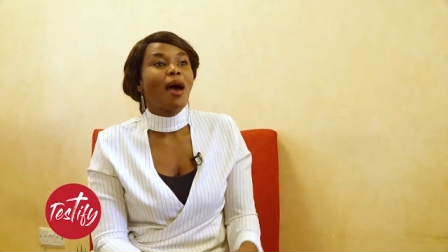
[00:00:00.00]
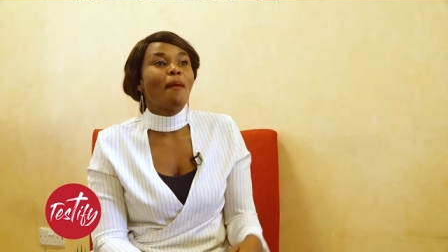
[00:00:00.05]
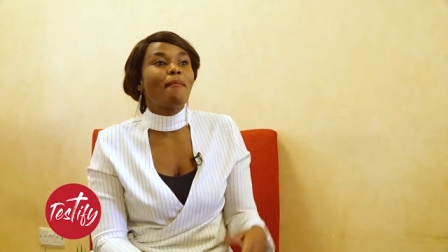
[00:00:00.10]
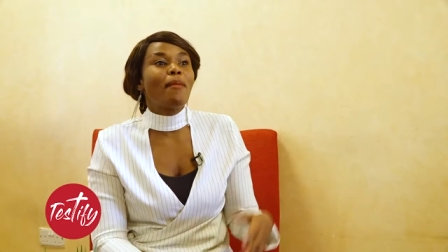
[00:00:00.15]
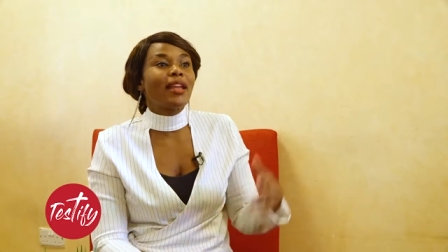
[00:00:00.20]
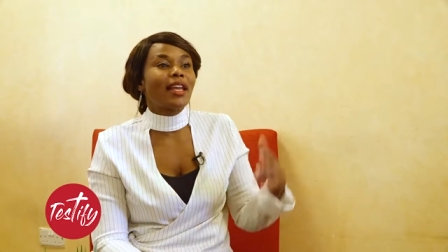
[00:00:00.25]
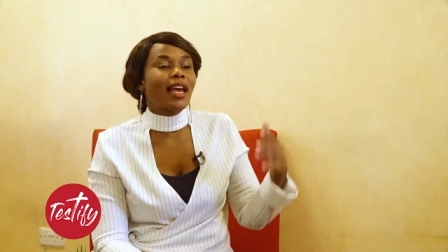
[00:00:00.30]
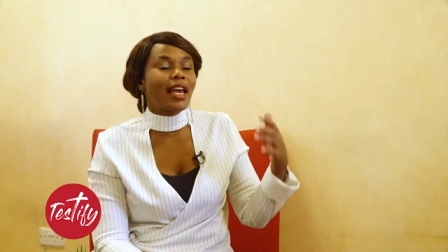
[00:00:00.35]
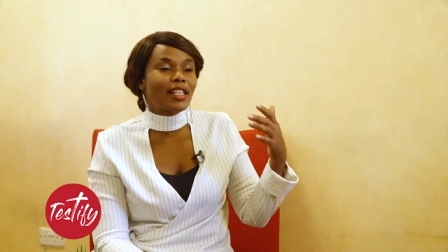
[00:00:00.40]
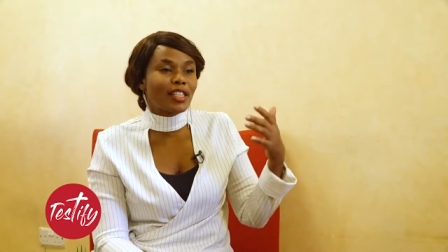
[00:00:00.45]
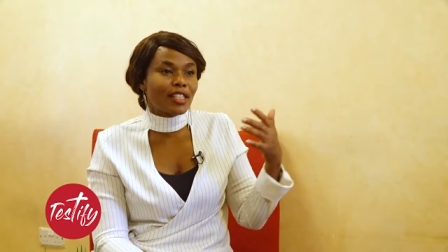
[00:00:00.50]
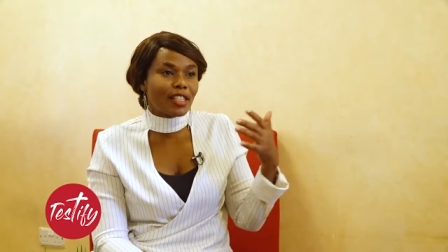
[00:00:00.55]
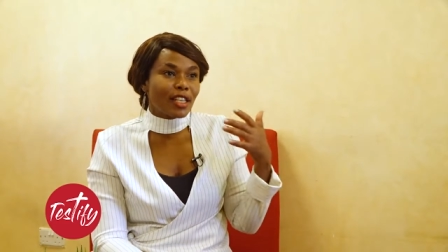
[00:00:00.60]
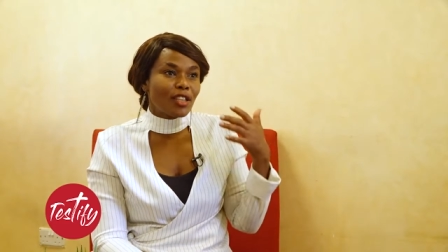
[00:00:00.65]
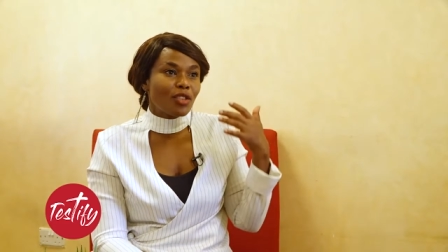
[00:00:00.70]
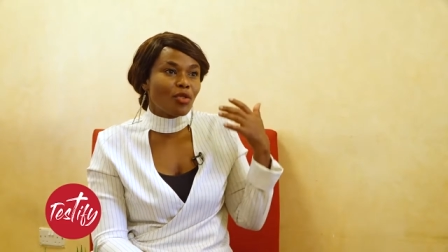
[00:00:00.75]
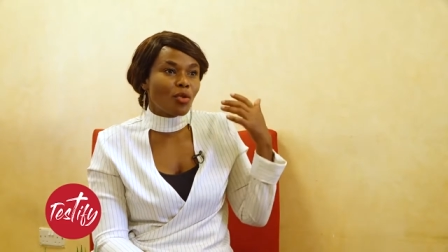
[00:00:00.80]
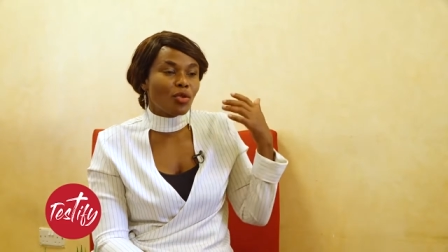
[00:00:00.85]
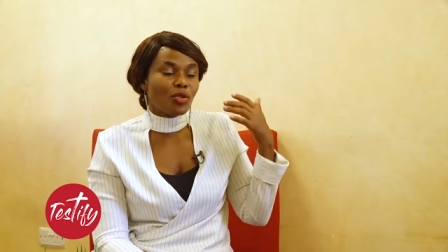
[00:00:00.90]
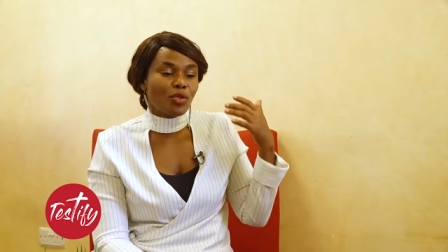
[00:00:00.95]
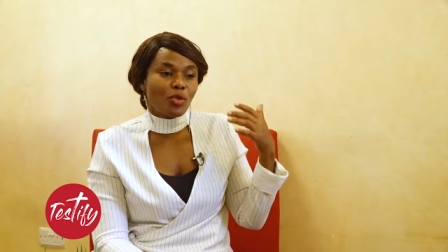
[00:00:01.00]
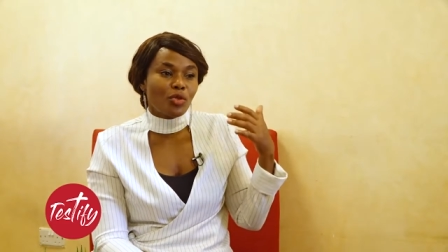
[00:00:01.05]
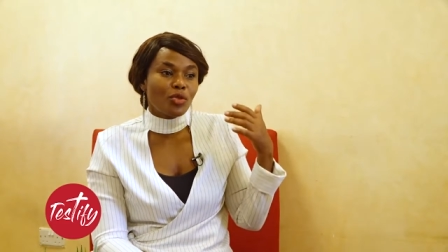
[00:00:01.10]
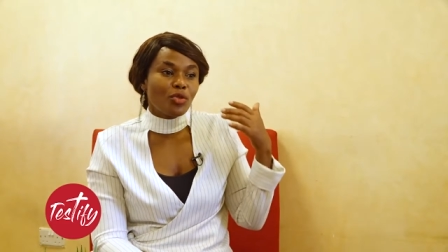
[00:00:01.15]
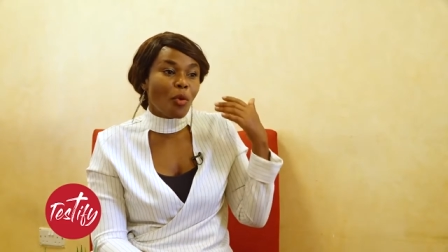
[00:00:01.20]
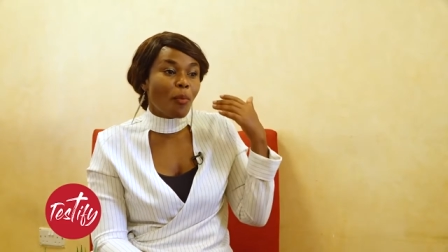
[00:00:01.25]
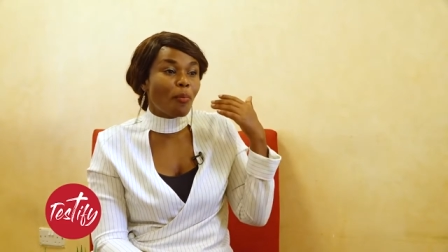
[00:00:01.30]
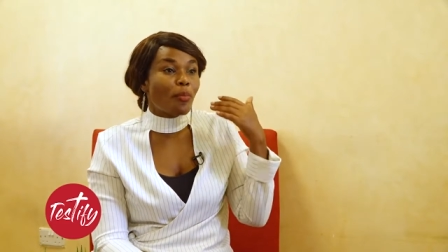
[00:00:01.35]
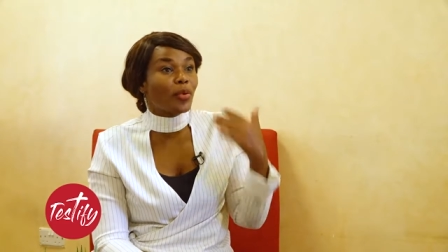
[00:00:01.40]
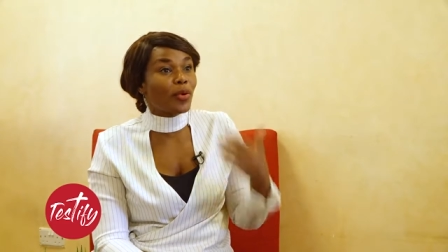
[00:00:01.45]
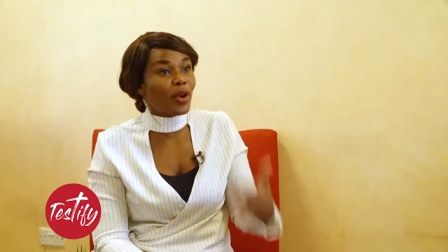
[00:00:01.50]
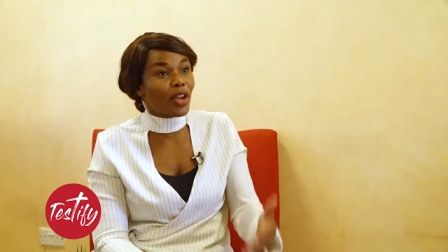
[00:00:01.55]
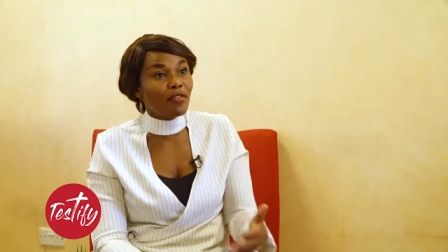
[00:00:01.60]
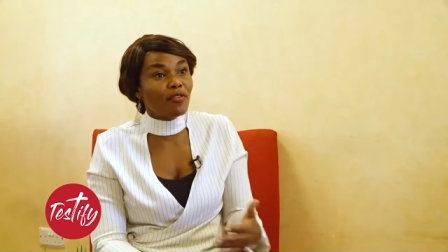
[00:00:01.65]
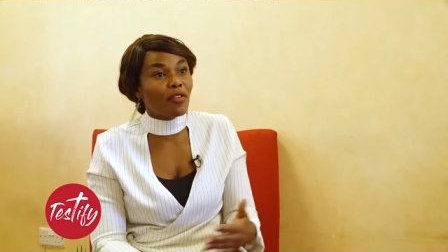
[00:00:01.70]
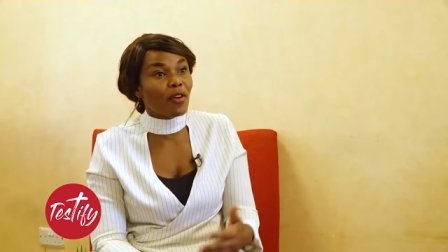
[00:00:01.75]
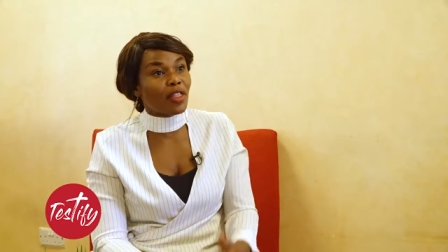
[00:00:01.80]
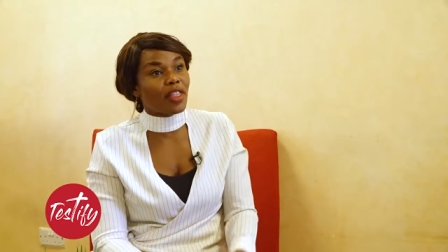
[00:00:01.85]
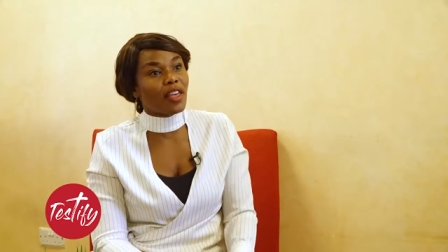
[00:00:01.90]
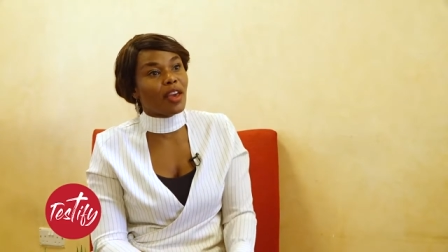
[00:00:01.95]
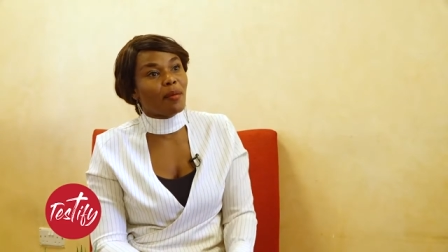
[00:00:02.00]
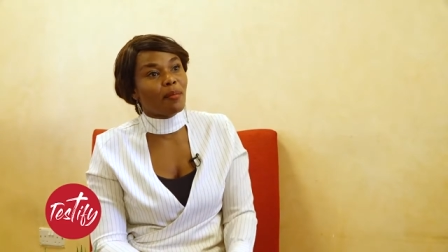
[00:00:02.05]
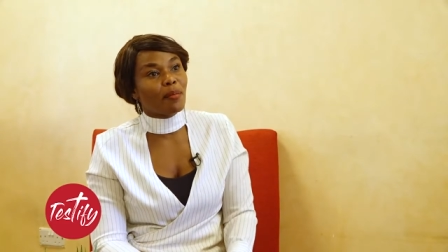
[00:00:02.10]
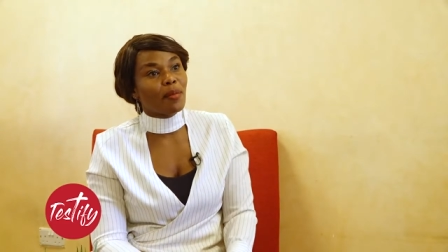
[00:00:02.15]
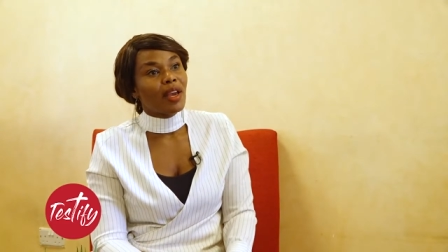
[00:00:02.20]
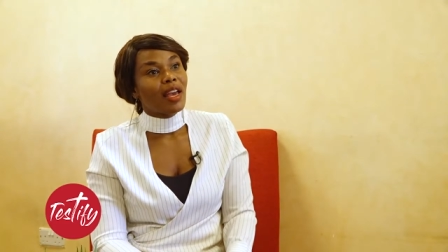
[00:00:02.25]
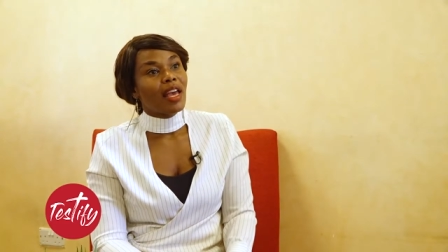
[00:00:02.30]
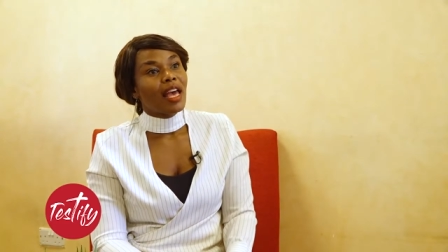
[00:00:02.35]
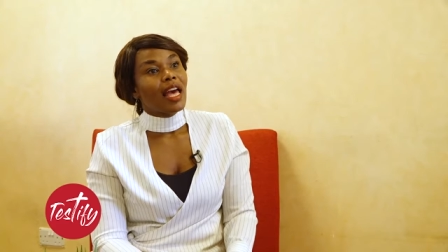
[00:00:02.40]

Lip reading: But as you pray for them,